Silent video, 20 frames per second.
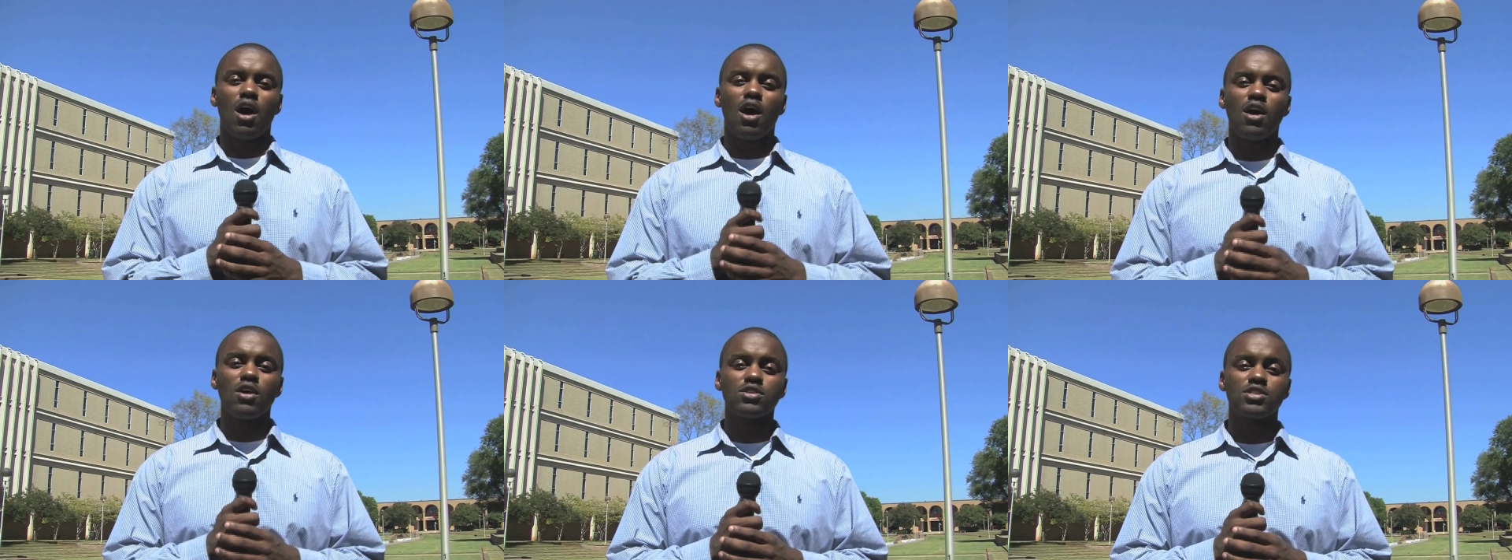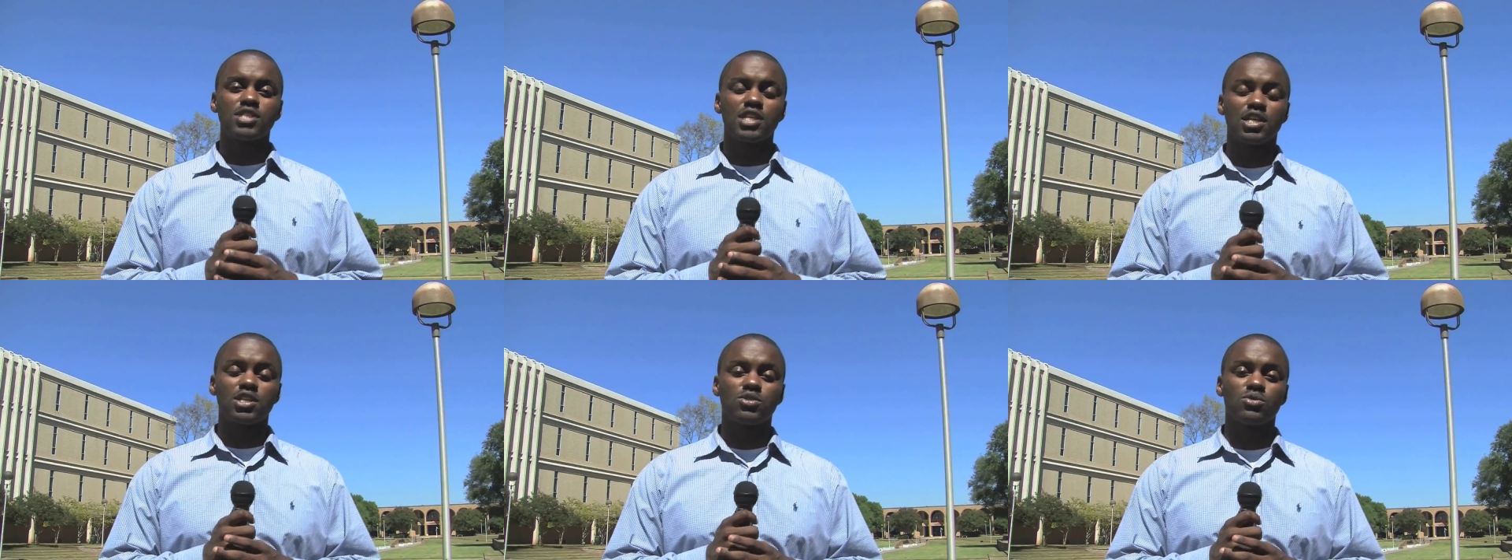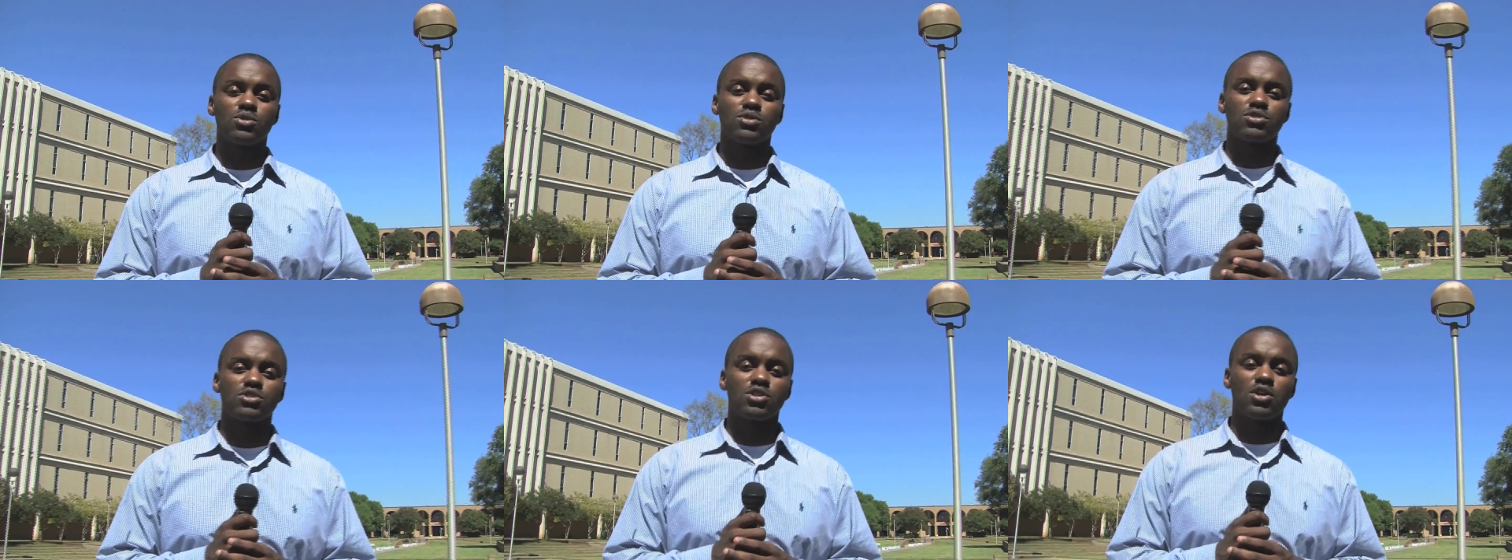All
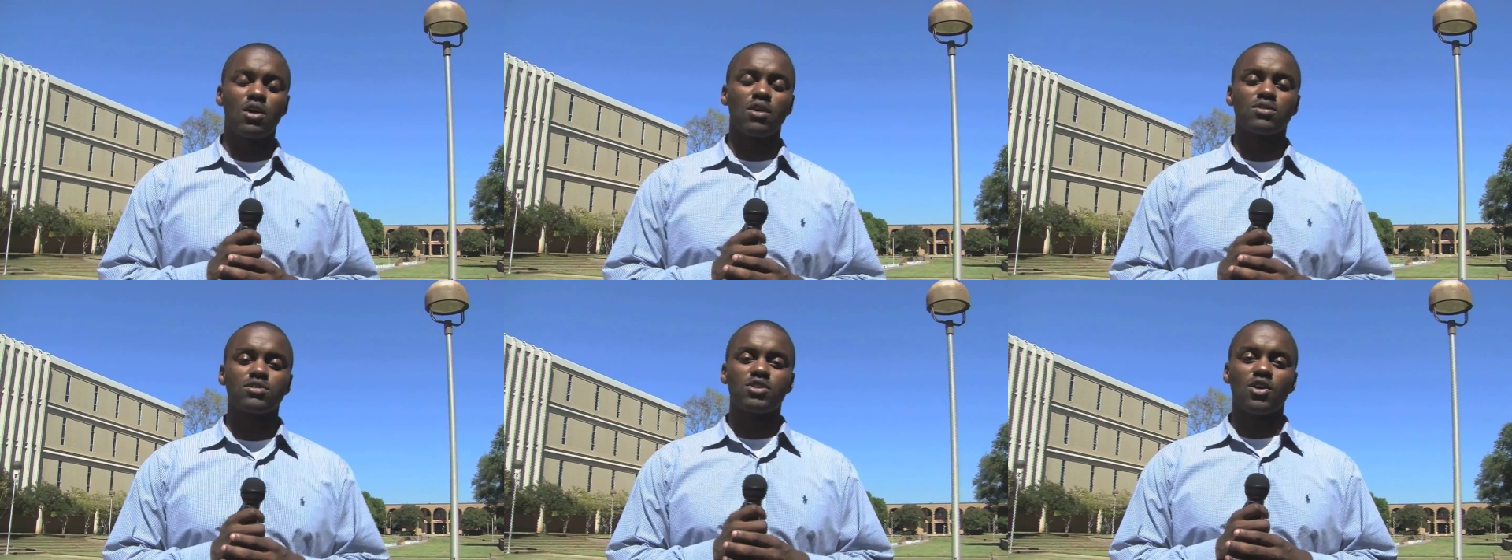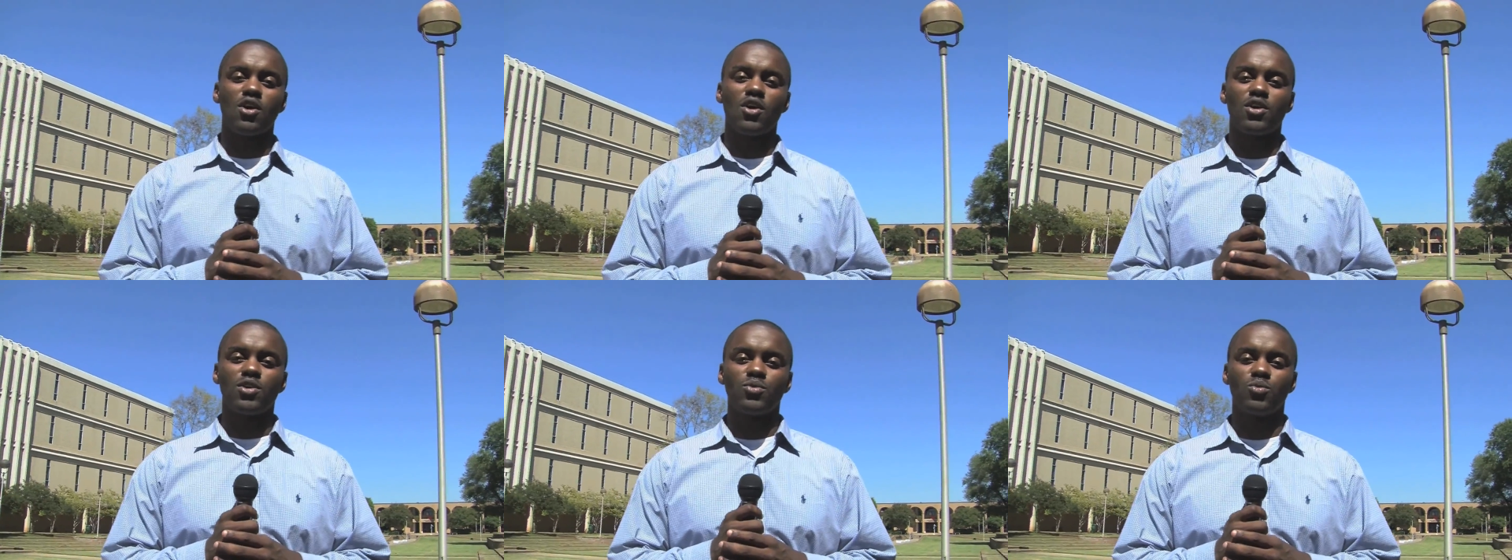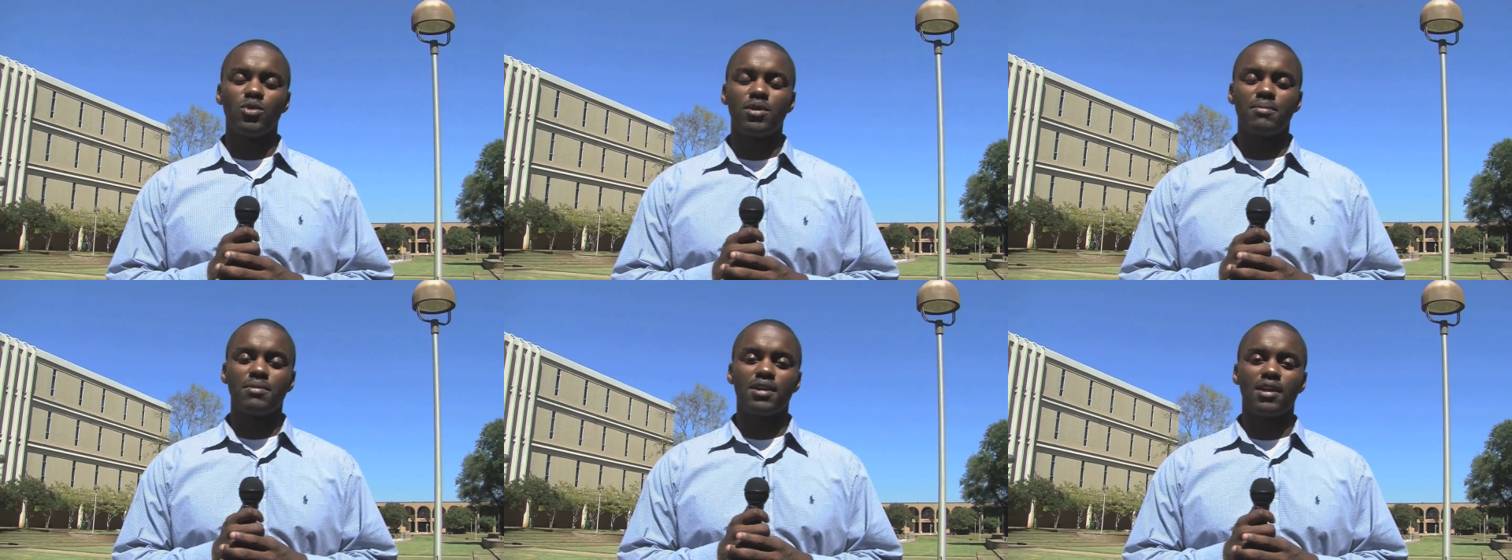sexual assaults aren't
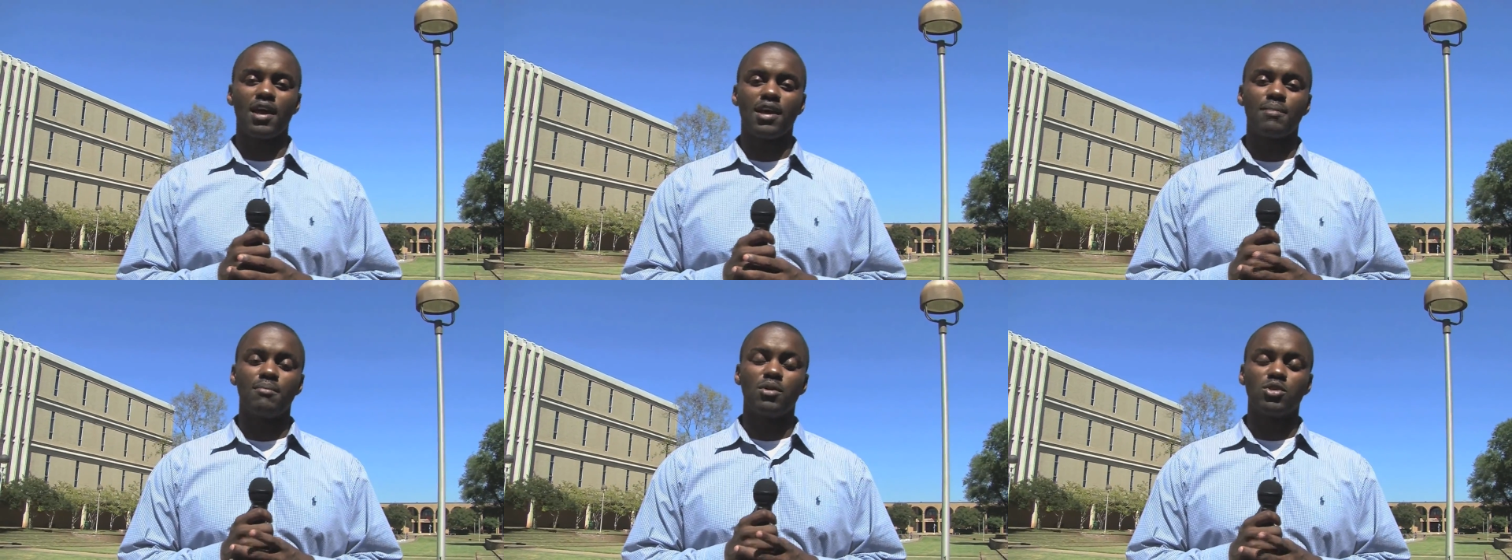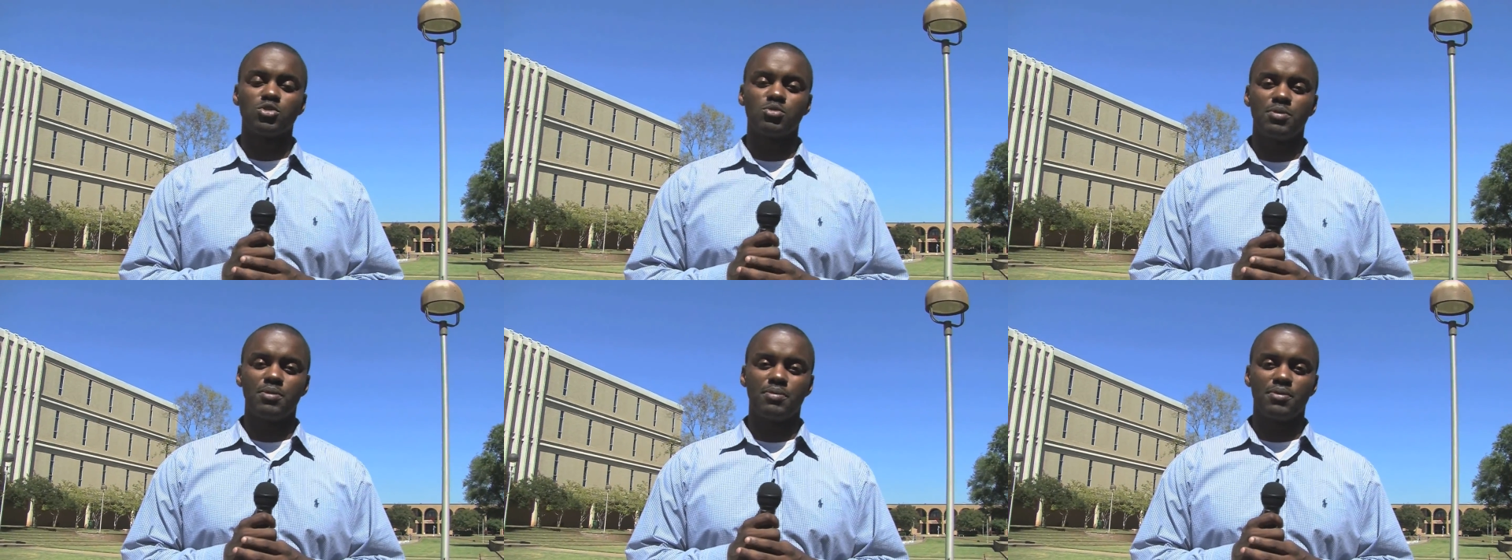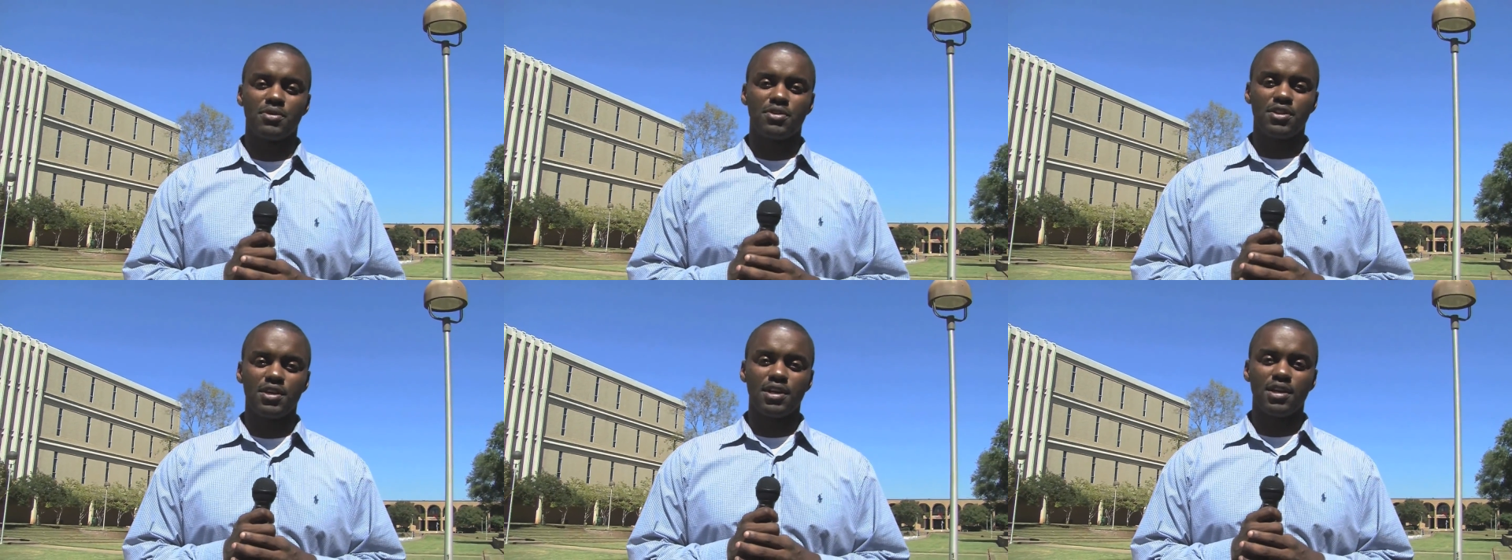women like most
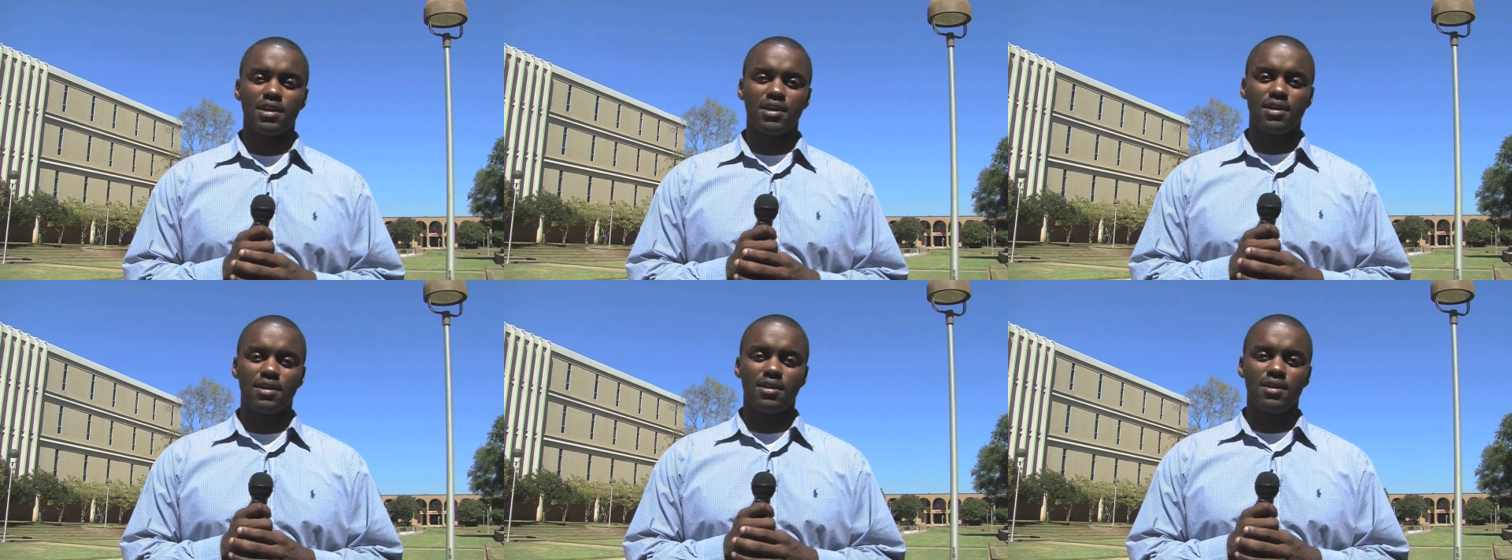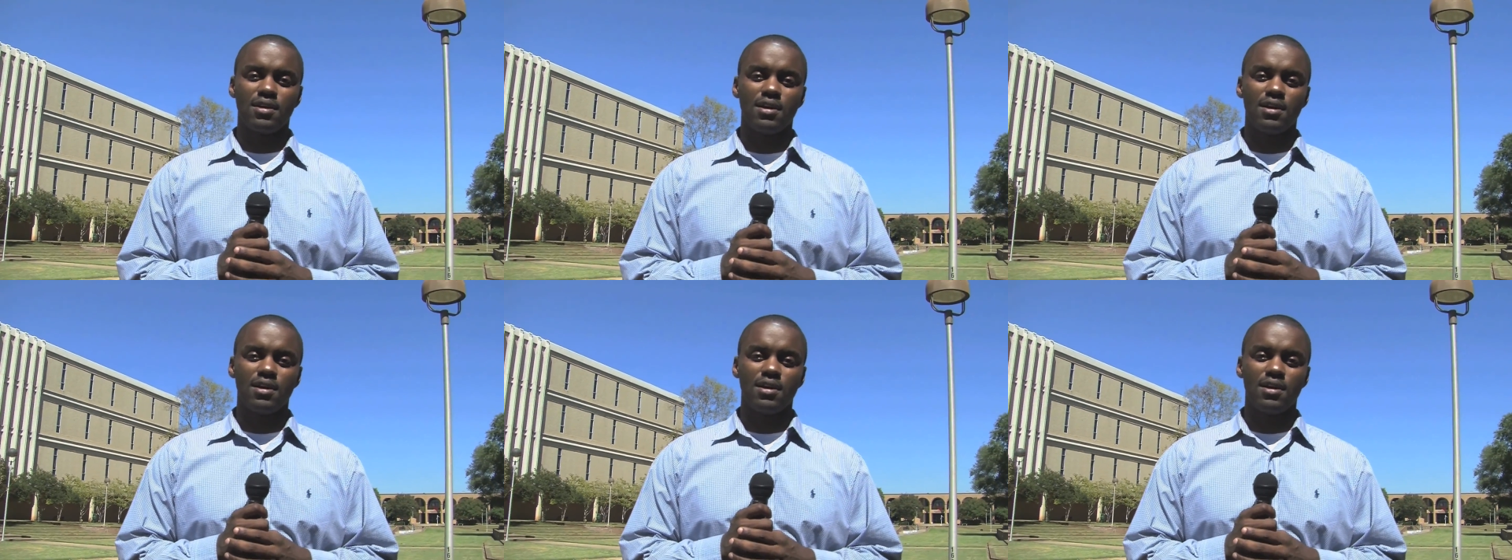people think.